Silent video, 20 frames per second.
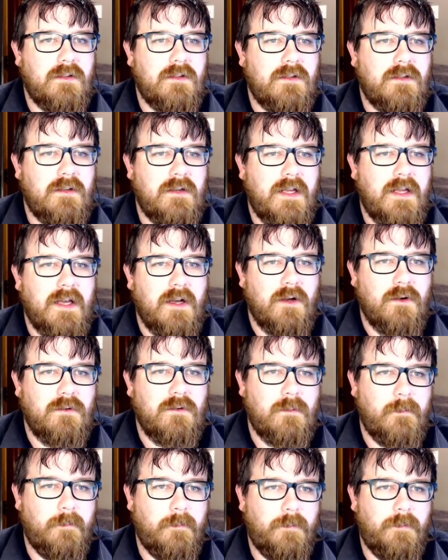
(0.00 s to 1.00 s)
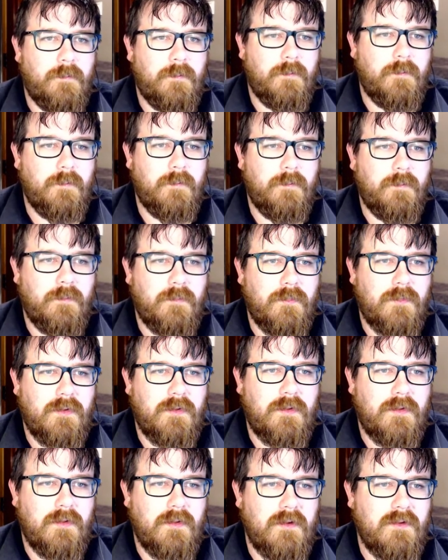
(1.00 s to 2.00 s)
Now,
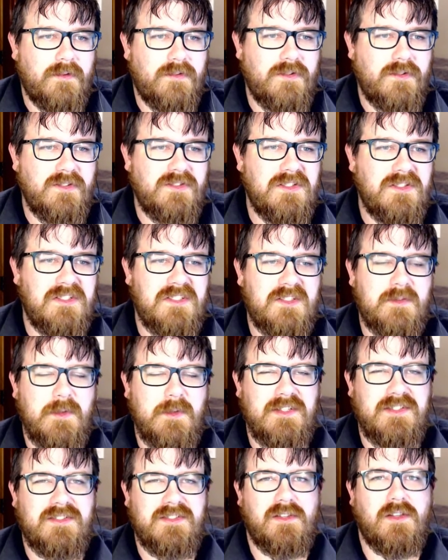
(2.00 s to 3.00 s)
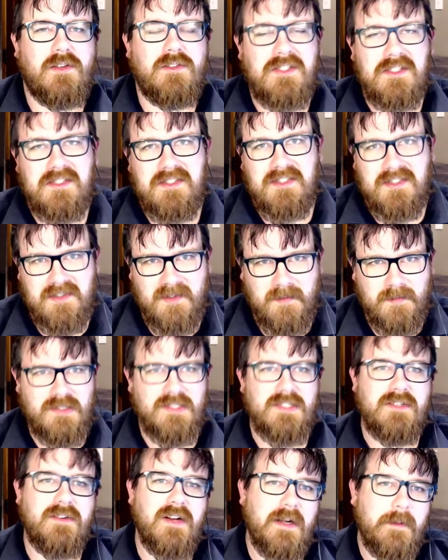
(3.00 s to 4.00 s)
snooze and dismiss, those are system
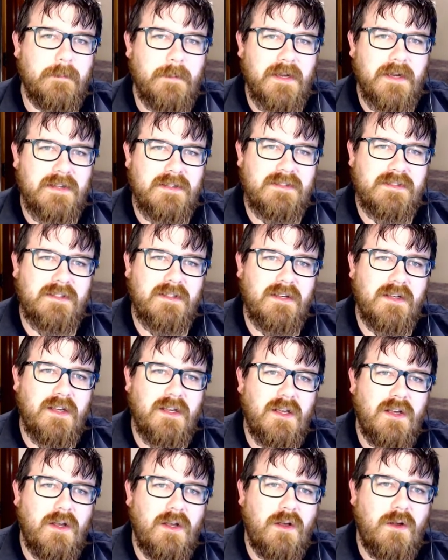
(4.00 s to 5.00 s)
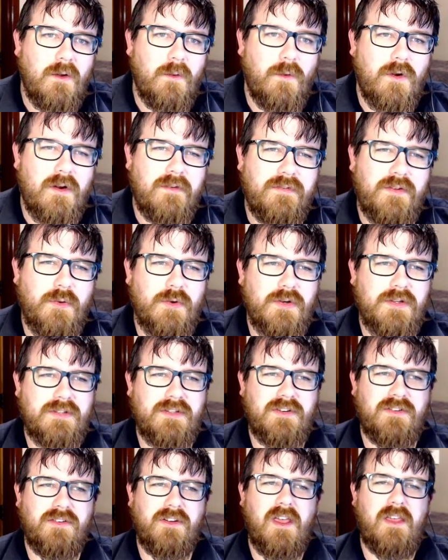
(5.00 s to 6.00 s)
generated buttons. What if you wanted to
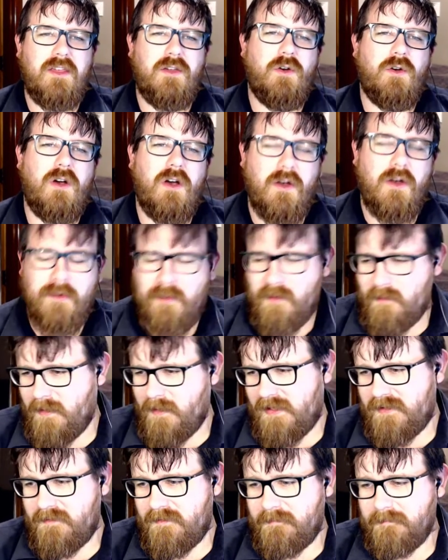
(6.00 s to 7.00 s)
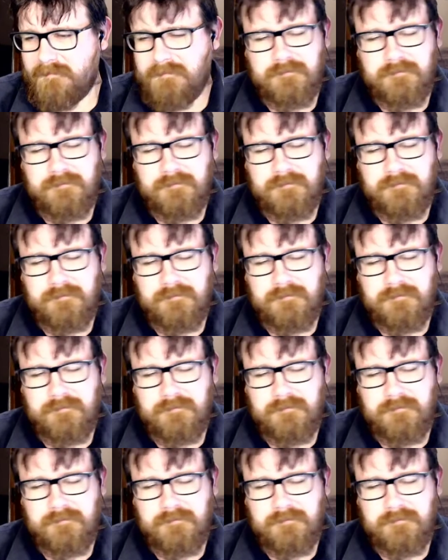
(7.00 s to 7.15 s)
create your own button?